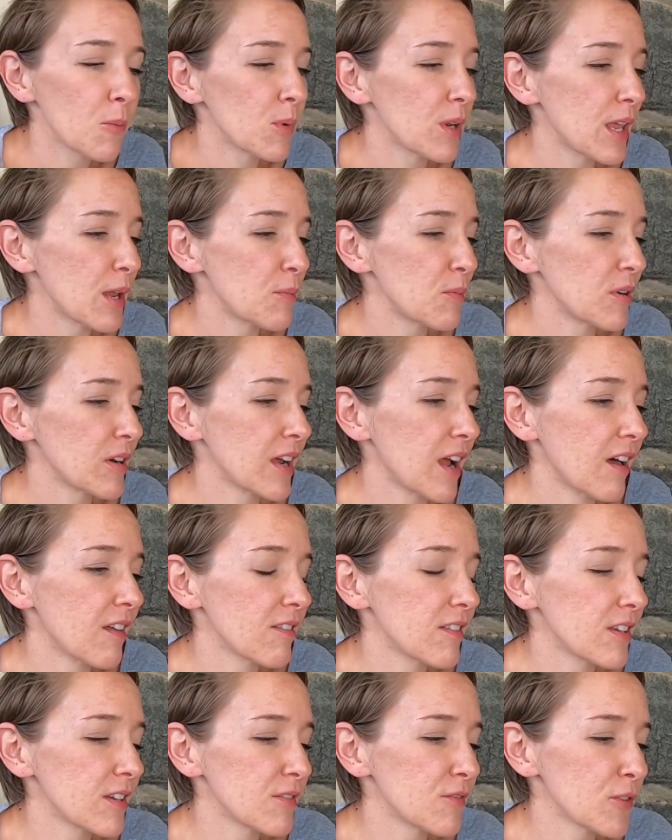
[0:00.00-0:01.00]
when I bring
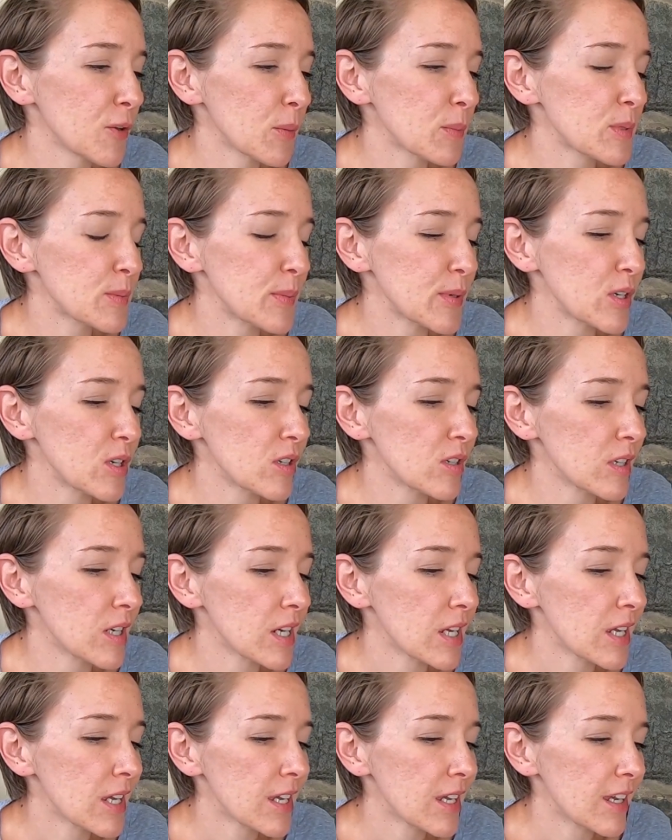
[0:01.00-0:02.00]
out the Phillipsburg
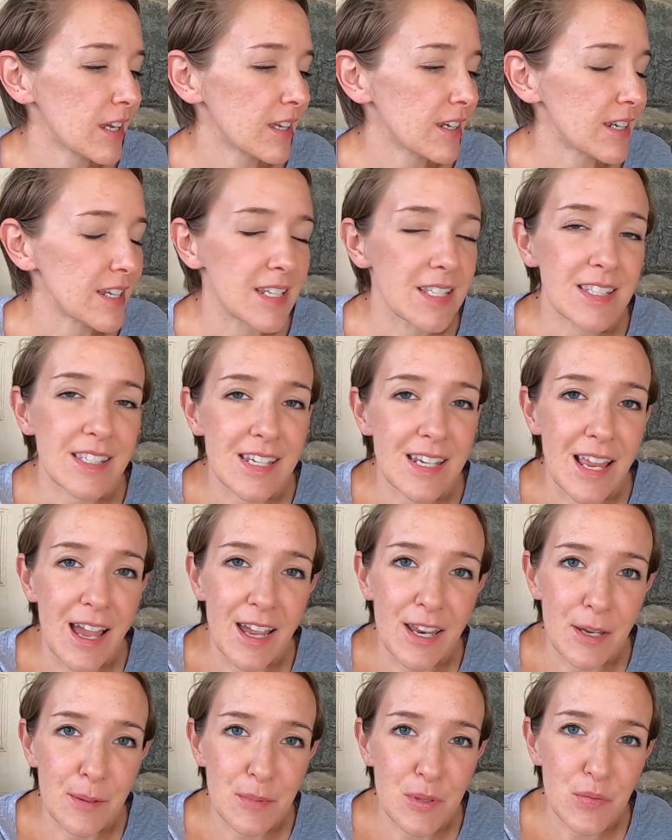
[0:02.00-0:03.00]
and Easton
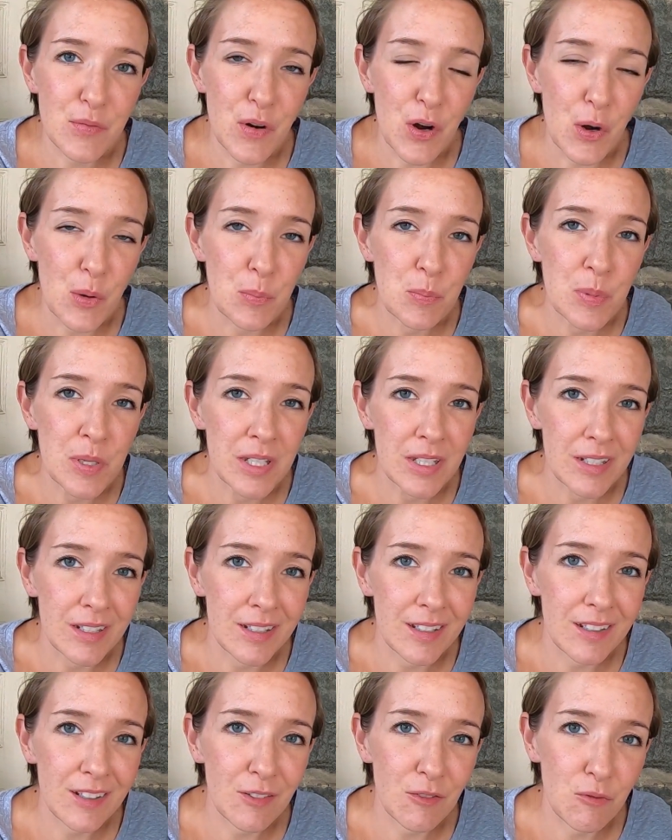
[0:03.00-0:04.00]
items for our
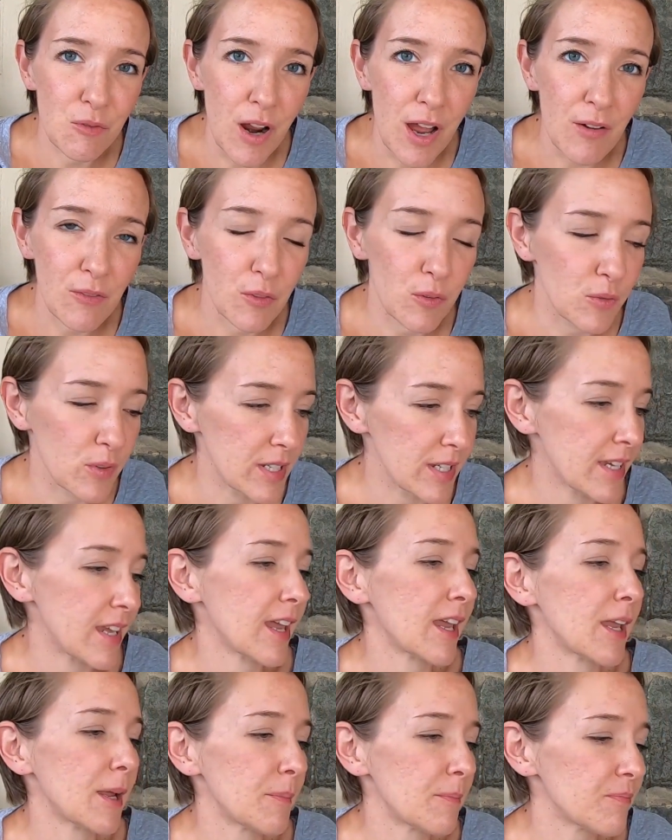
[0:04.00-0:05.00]
big rivalry
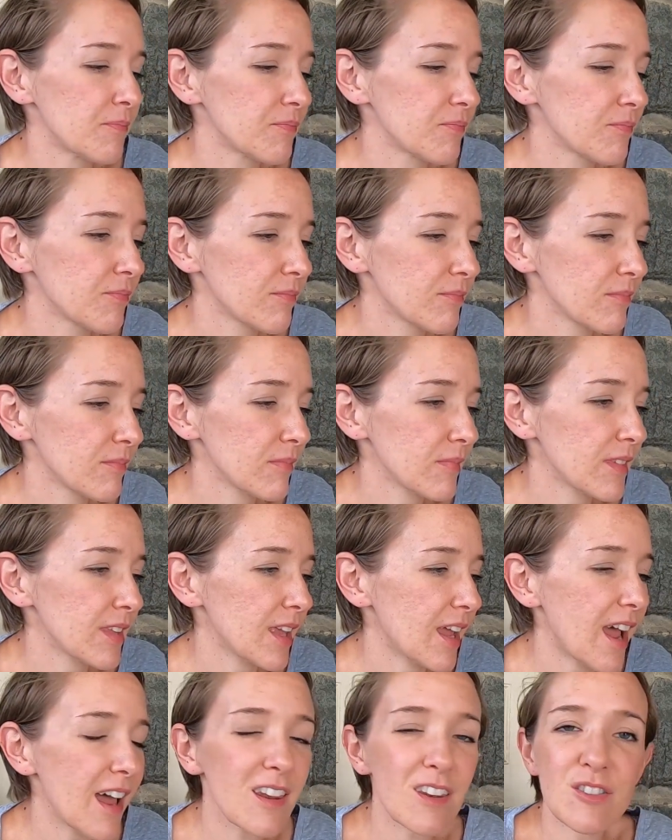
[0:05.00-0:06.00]
game.
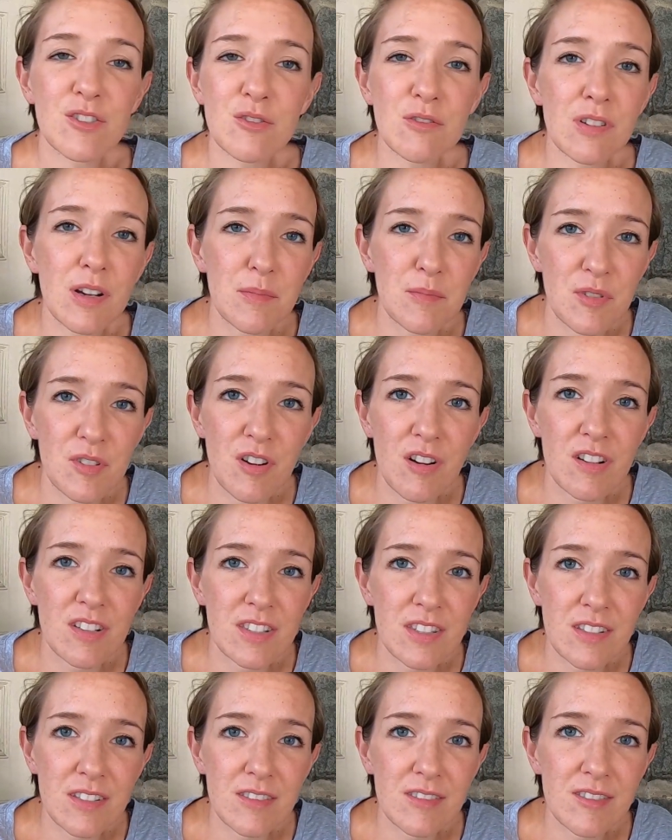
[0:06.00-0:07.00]
How did you come across
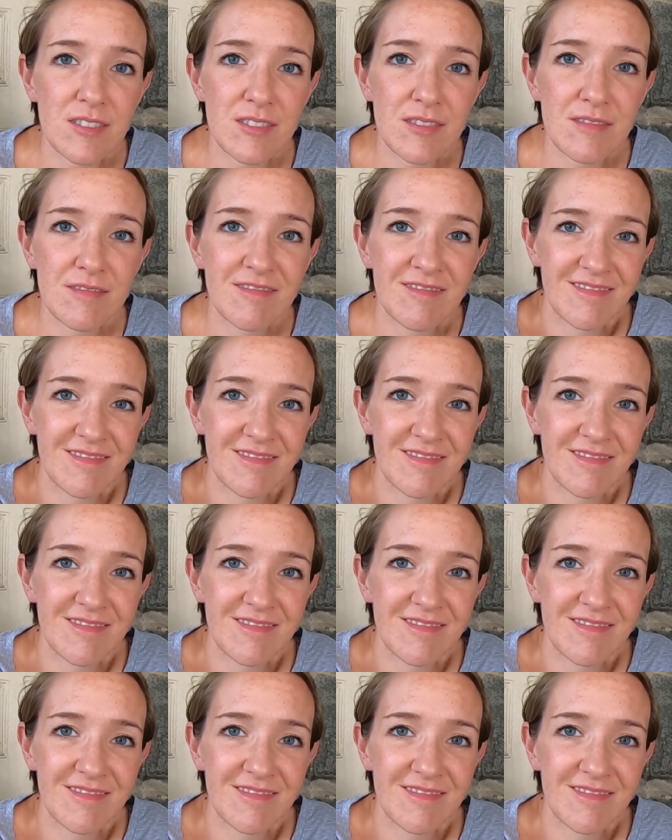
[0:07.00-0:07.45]
this?